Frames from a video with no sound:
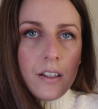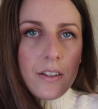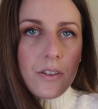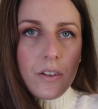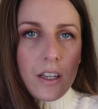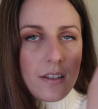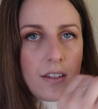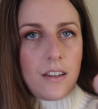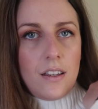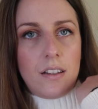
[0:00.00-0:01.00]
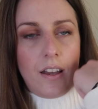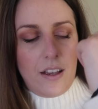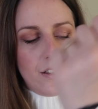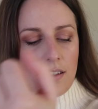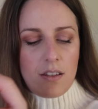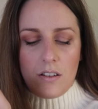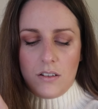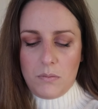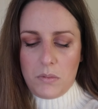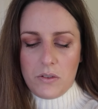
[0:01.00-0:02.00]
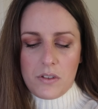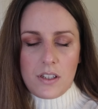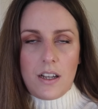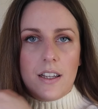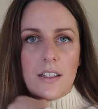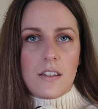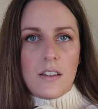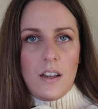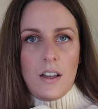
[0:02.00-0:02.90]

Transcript: As you can see, it has on both sides